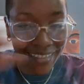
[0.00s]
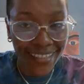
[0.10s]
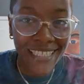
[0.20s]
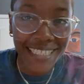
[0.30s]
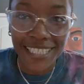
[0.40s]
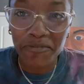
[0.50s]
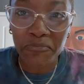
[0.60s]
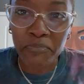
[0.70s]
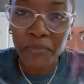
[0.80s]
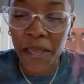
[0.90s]

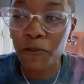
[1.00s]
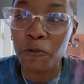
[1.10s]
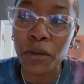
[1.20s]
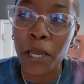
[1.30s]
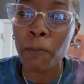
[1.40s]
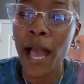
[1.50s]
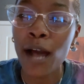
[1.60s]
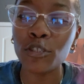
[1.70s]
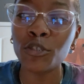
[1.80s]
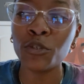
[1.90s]
If you pick
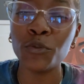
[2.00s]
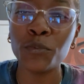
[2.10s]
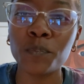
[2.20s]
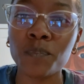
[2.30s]
Pile 2,